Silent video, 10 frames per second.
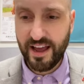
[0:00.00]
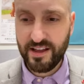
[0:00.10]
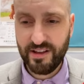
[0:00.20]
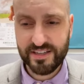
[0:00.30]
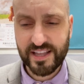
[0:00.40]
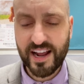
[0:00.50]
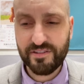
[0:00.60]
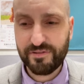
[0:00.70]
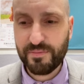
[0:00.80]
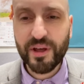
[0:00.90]
Is that a
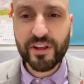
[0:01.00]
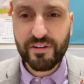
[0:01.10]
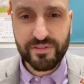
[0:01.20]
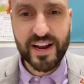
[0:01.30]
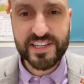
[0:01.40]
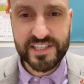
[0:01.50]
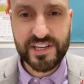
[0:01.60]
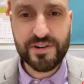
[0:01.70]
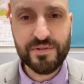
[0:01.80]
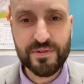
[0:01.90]
familiar phrase to
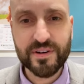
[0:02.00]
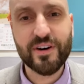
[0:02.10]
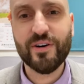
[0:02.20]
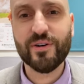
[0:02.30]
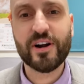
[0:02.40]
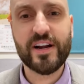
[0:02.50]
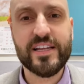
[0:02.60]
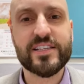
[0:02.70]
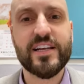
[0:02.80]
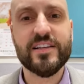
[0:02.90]
you, or
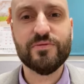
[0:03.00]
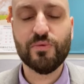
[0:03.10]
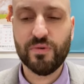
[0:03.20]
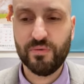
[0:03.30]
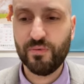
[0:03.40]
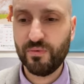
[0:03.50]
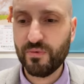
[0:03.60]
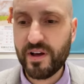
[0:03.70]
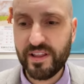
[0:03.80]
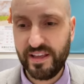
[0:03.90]
is it
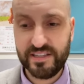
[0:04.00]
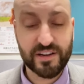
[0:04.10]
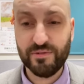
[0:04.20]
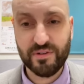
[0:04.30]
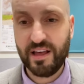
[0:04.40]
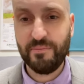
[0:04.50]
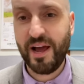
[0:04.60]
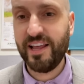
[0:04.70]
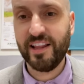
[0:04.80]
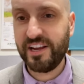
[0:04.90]
one? Am
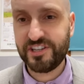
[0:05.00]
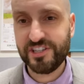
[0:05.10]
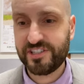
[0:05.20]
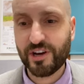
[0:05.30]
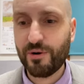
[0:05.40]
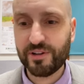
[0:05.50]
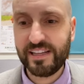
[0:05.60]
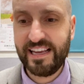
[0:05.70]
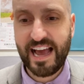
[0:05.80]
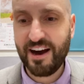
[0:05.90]
I like just
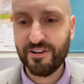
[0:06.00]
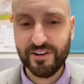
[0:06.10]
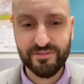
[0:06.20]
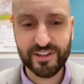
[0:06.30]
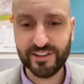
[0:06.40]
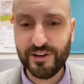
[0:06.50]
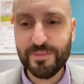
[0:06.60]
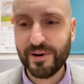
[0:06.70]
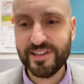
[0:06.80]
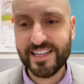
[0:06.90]
totally out of the
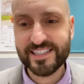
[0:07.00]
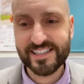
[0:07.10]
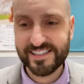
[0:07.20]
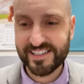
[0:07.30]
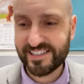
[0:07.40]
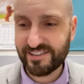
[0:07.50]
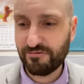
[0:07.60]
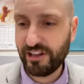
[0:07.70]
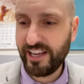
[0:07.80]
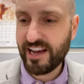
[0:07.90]
loop on this? Is this a
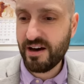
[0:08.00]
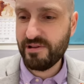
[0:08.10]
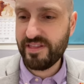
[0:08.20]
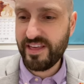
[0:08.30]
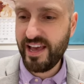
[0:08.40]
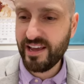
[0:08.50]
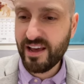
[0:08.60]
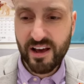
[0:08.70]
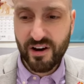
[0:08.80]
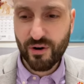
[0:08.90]
really common thing,
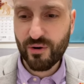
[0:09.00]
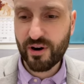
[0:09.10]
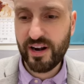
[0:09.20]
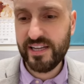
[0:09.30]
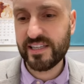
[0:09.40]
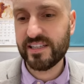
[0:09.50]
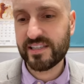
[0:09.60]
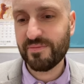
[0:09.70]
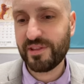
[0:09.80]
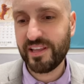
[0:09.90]
or is it
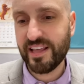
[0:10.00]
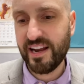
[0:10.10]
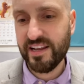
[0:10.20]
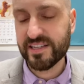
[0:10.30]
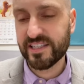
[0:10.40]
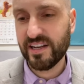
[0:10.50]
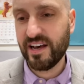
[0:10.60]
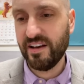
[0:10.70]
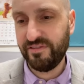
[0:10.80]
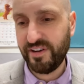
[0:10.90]
something that is
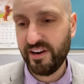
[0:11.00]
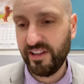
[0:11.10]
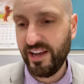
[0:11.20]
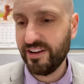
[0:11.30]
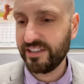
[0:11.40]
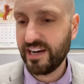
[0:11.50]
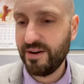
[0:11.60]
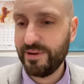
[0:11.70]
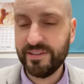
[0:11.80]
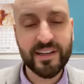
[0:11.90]
fairly
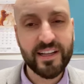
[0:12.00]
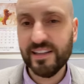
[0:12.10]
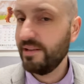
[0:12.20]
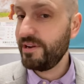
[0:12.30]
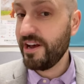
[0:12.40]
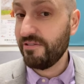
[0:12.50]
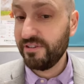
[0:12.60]
uncommon? Let me know.